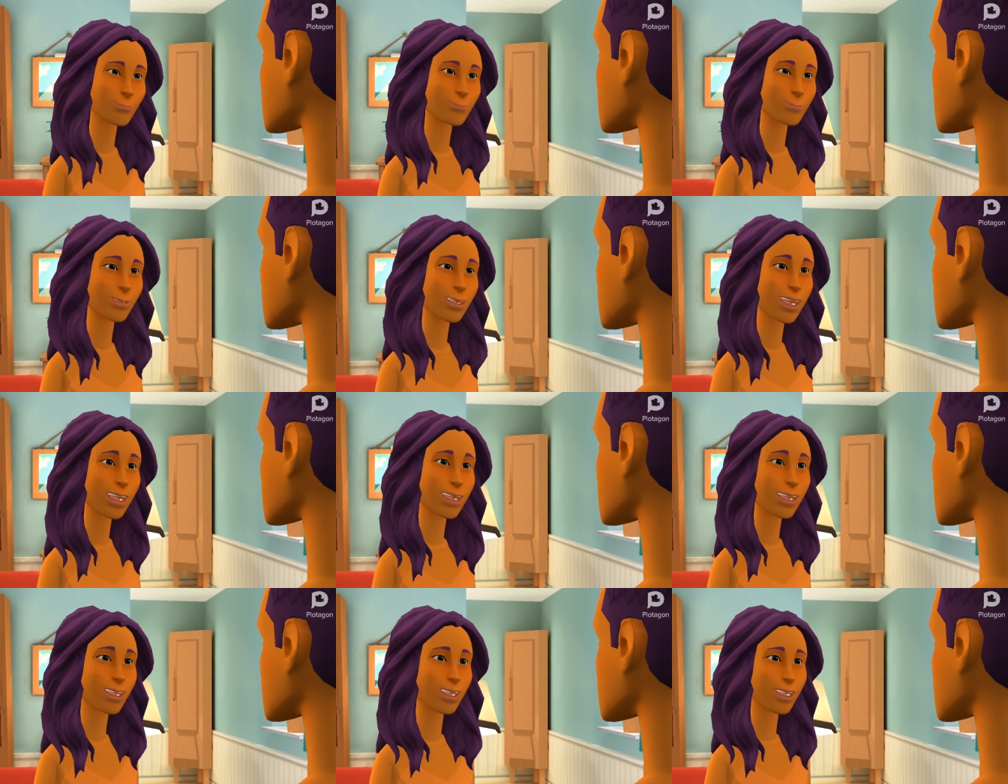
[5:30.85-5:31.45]
He
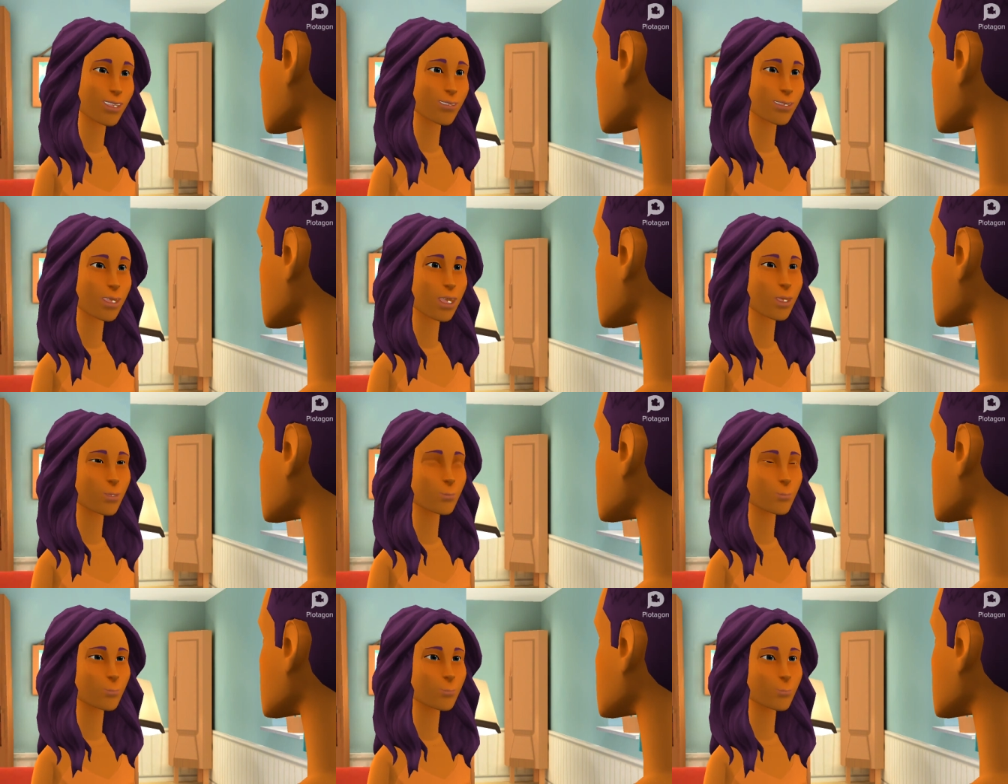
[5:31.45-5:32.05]
deserves it.
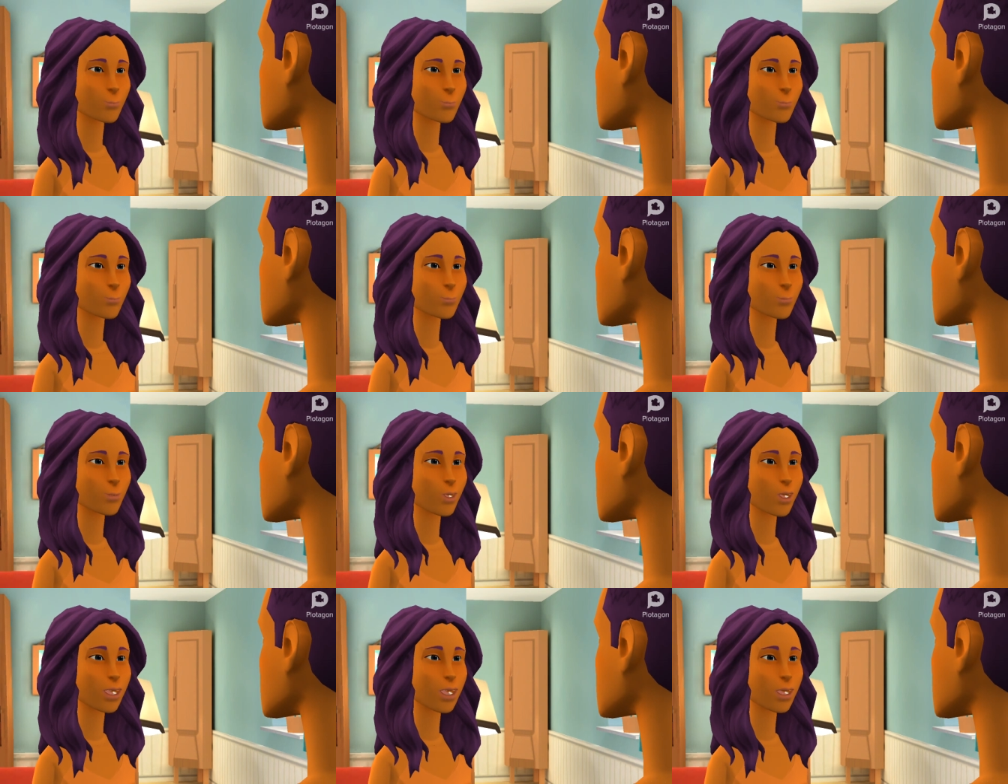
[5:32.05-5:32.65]

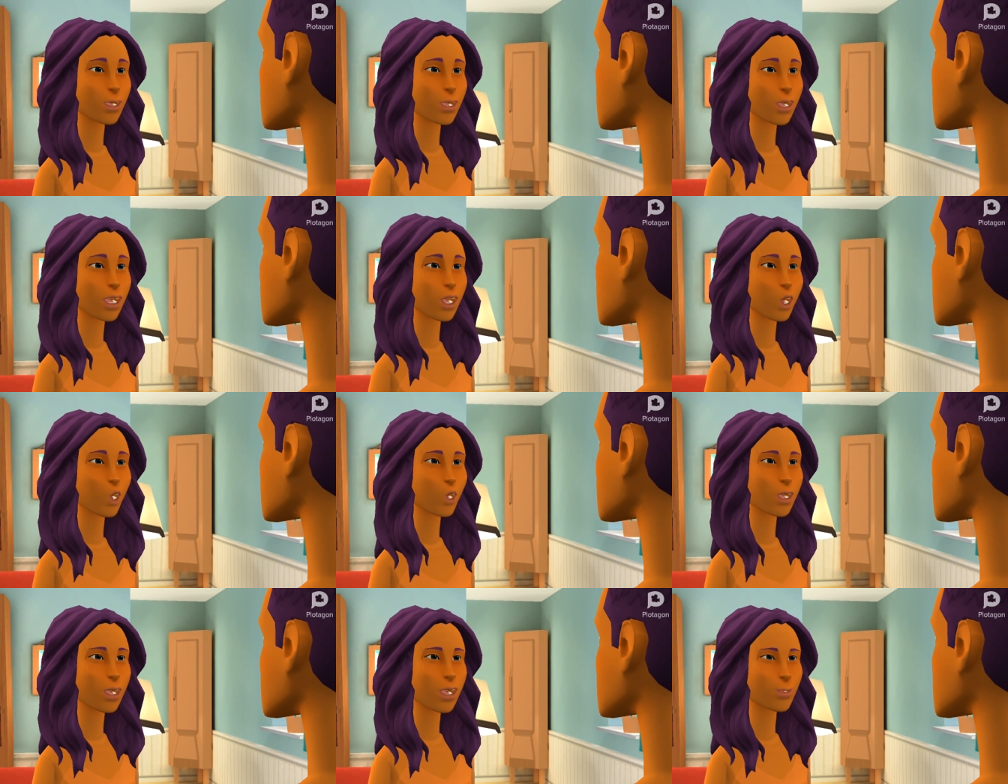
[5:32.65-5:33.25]
You're
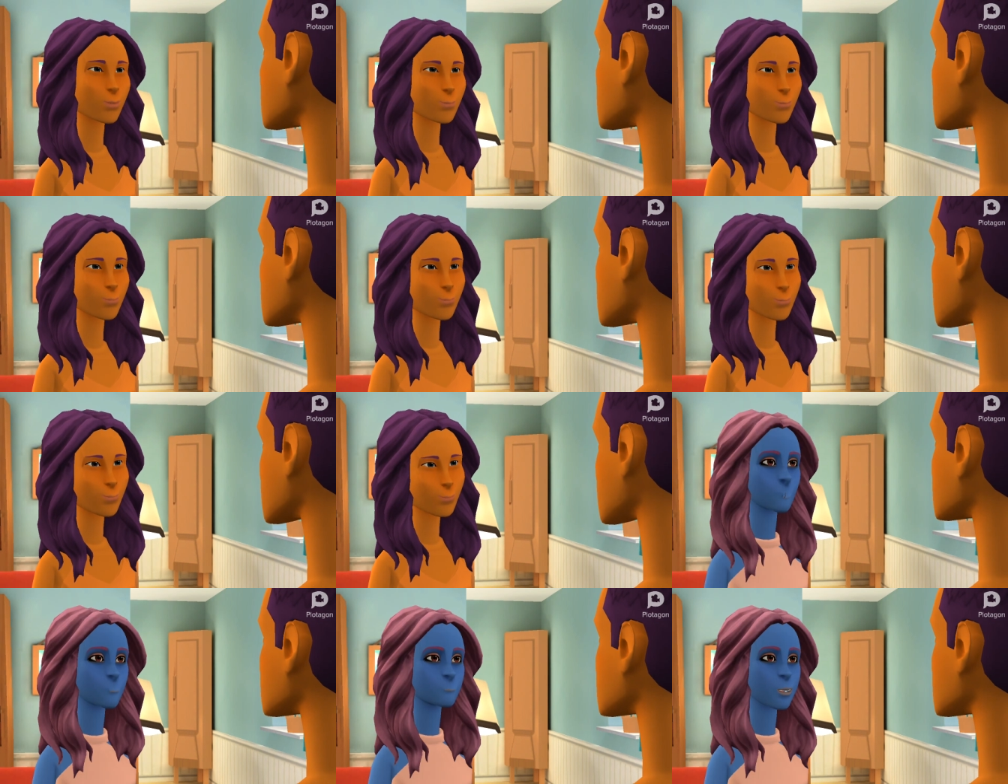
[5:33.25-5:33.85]
ungrounded.
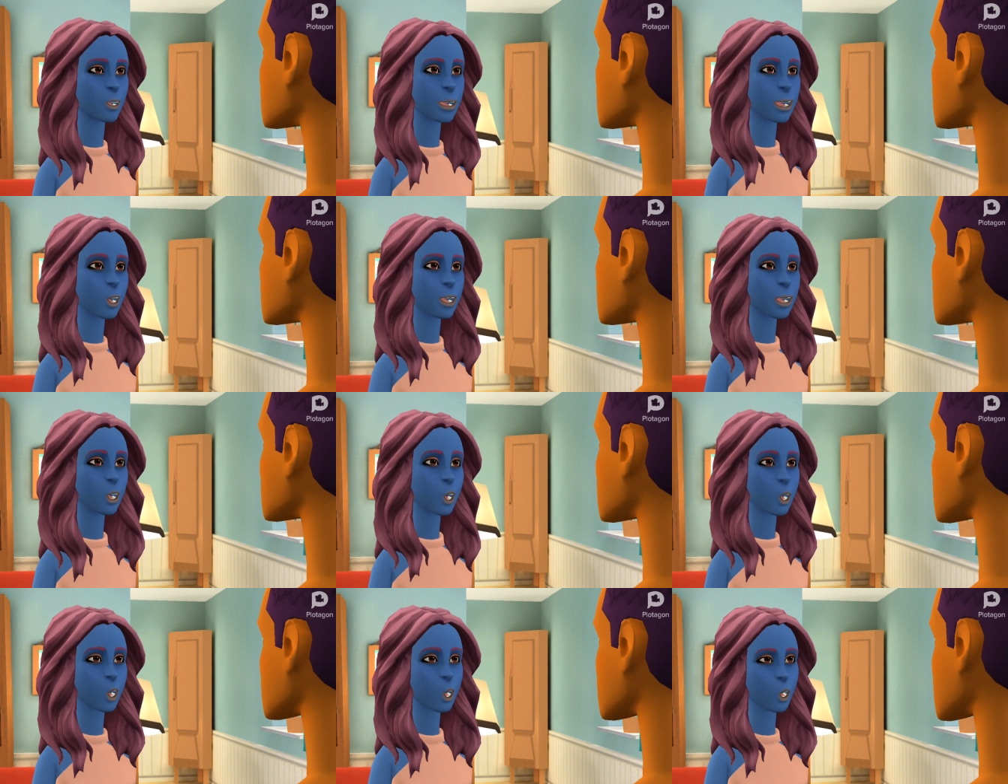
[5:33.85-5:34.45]
For your
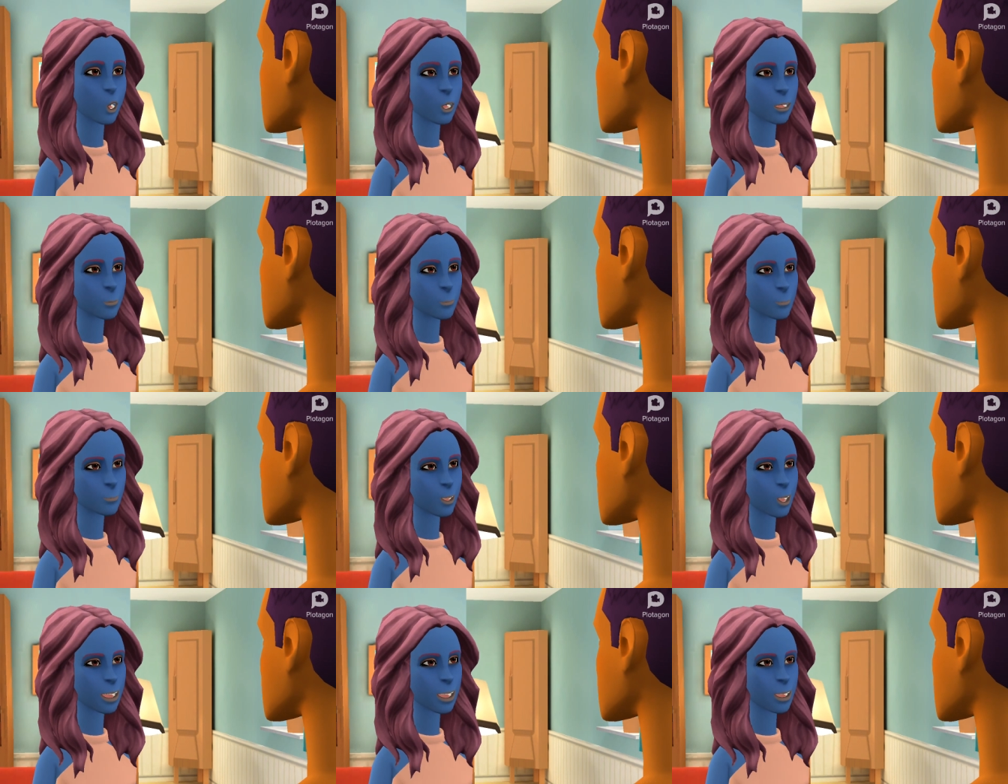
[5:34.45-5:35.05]
award,
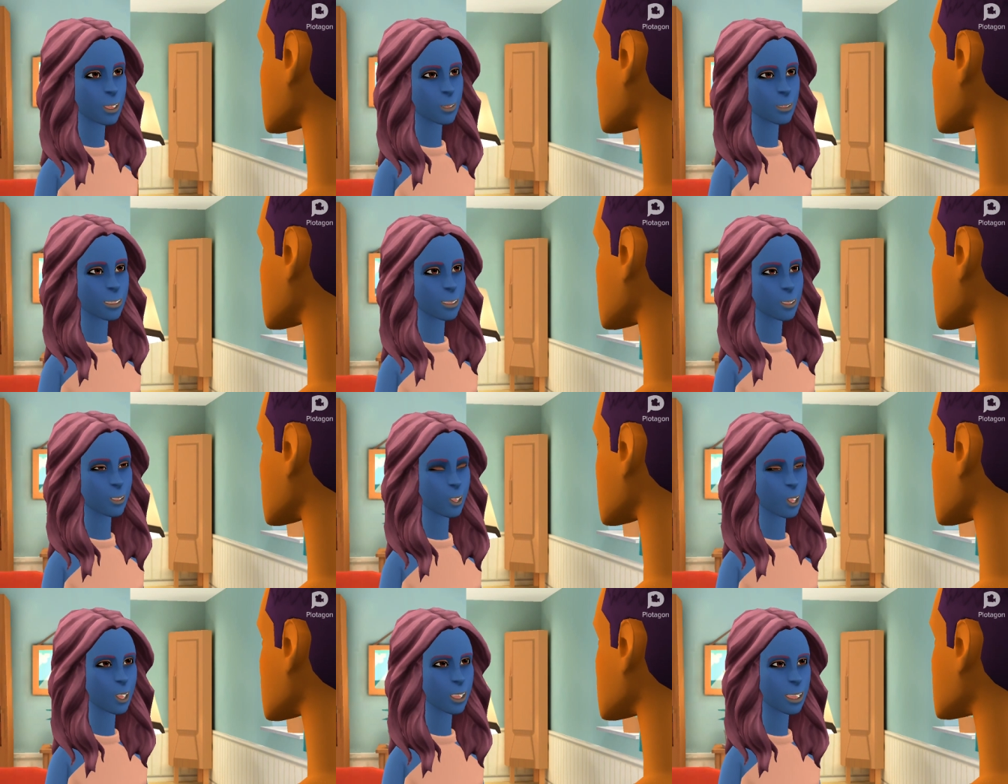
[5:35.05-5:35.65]
we can
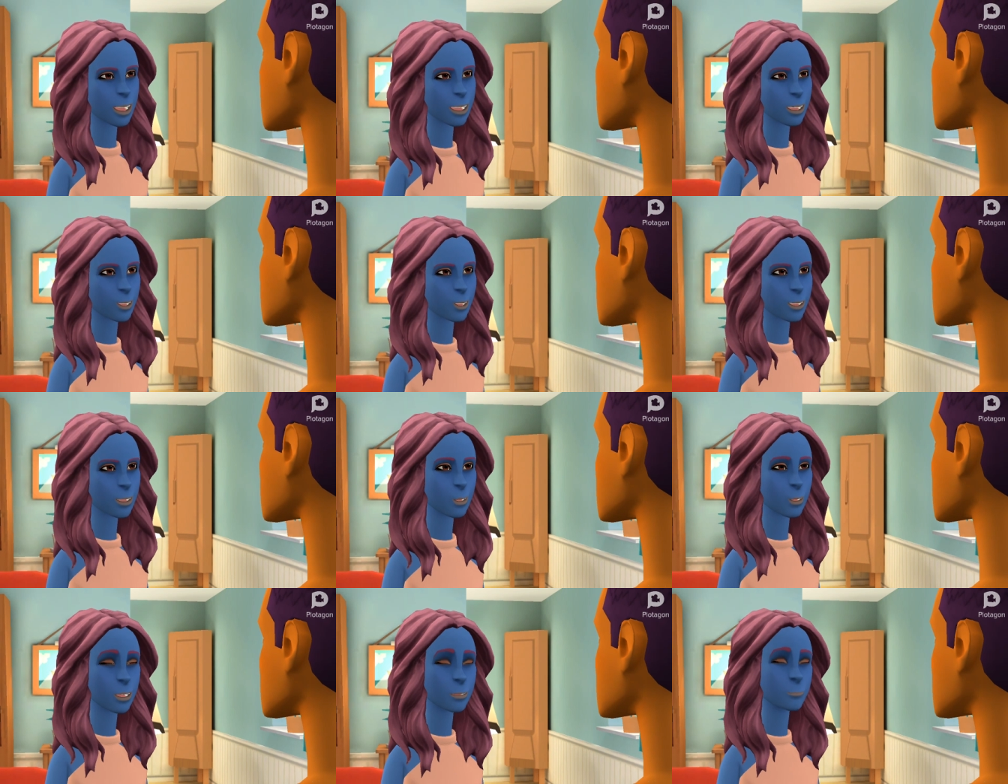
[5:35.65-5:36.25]
go to
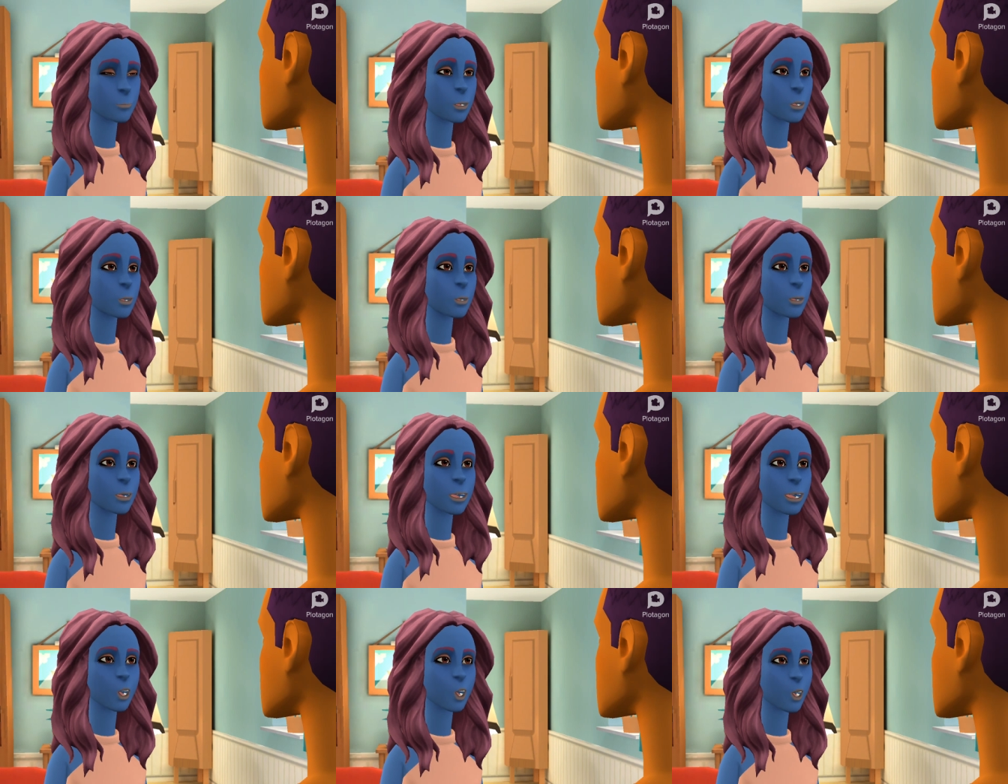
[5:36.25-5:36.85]
Legoland Japan
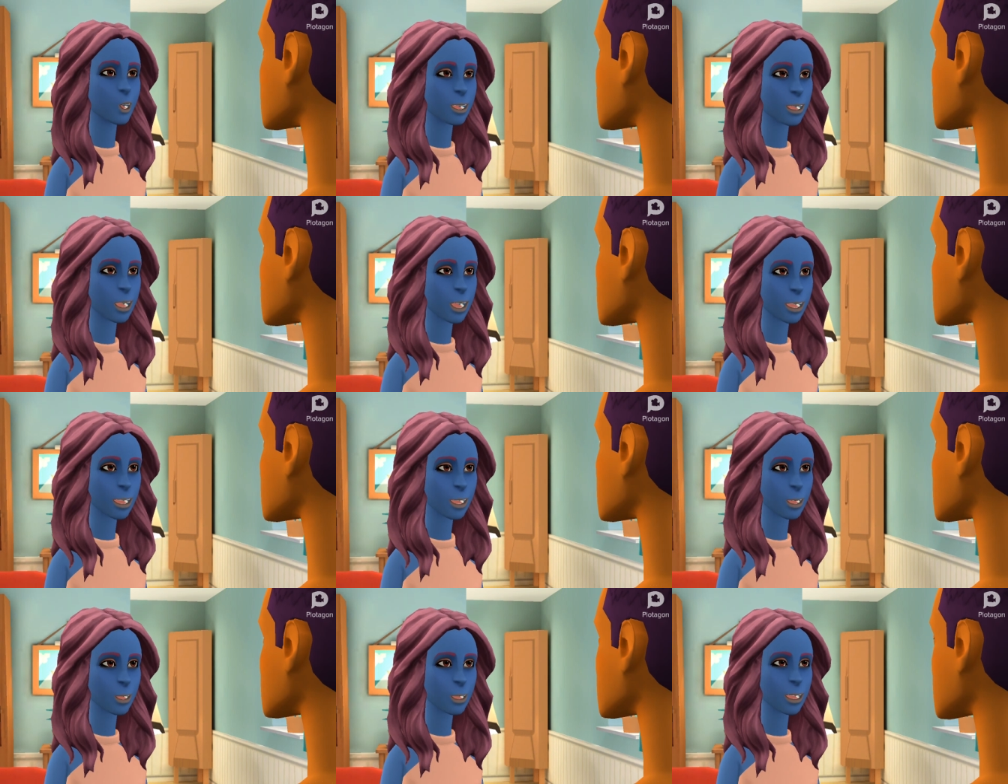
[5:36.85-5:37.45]
Resort in
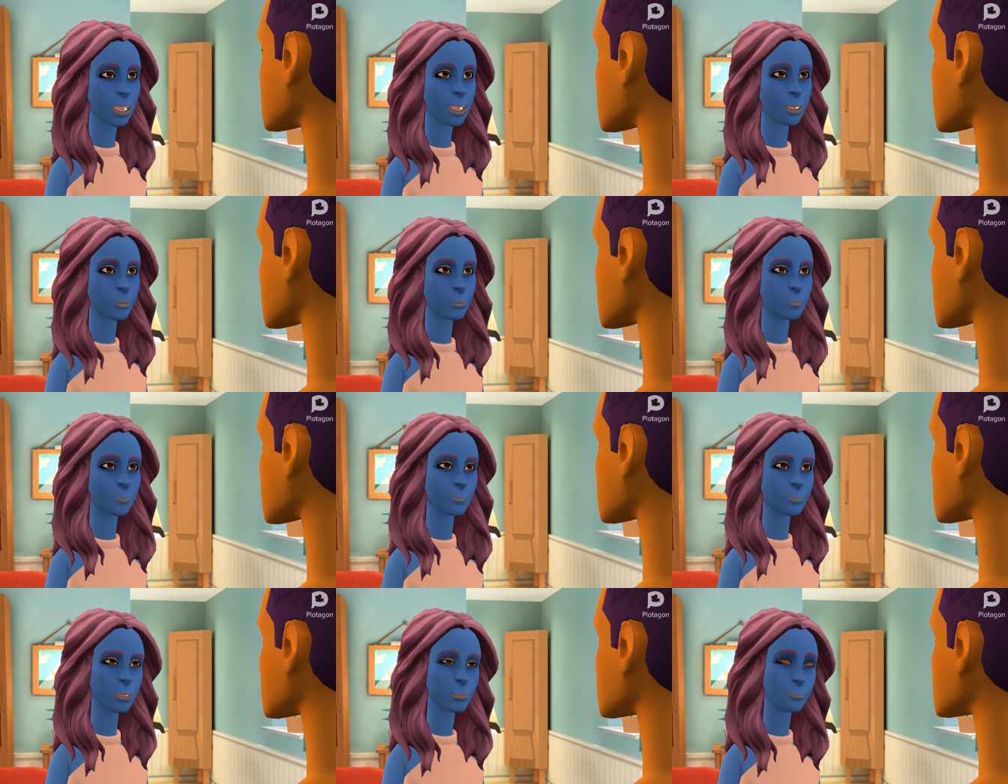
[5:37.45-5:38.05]
Nagoya,
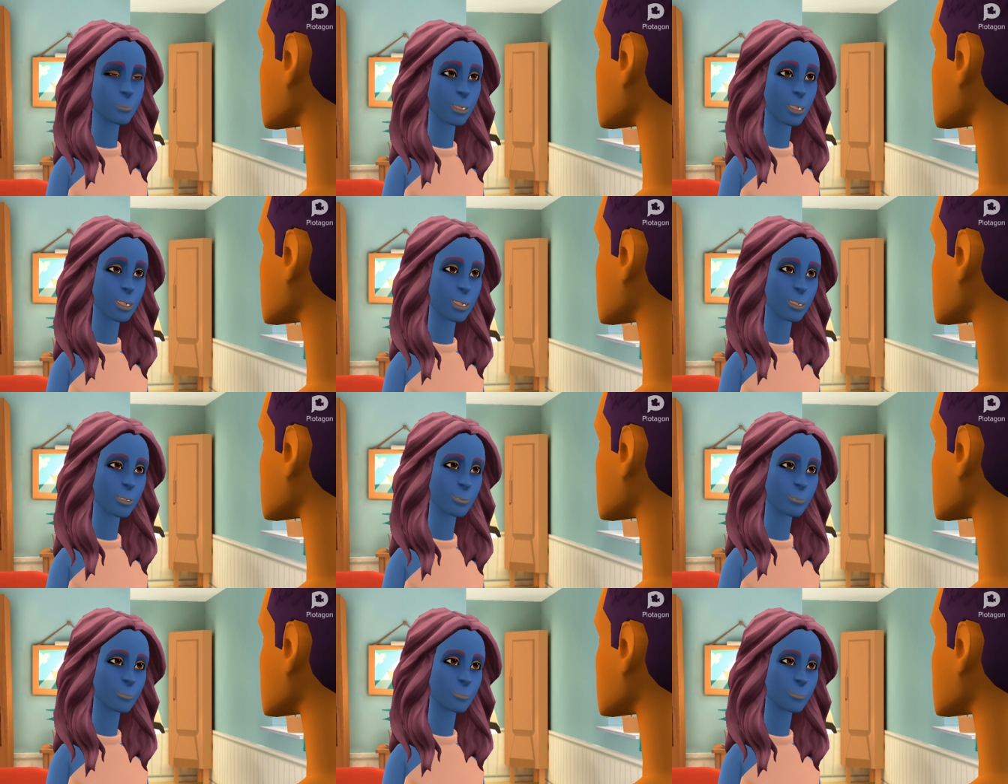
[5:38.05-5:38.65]
Japan.